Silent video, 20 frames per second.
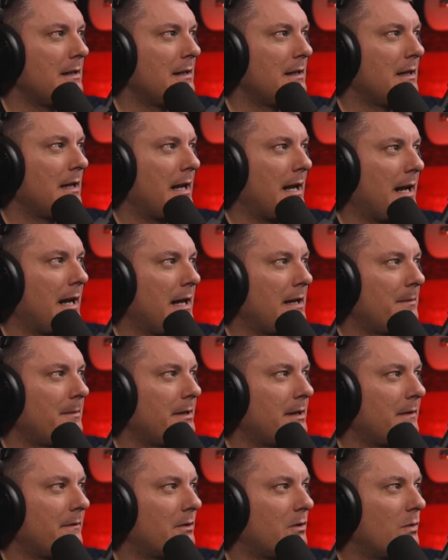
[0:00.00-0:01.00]
And I'm going to
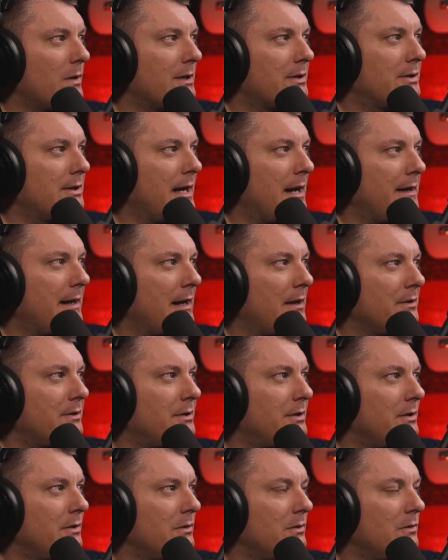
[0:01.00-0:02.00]
give a quick shout out
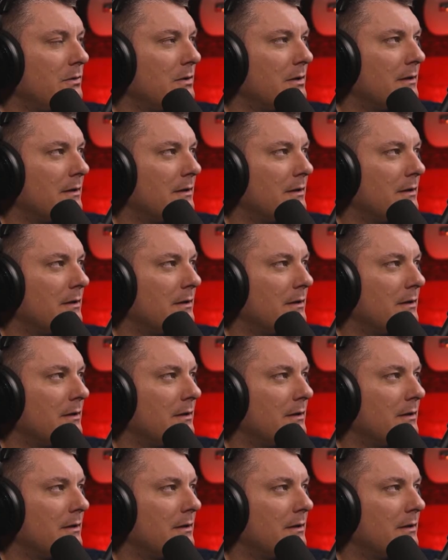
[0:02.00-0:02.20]
to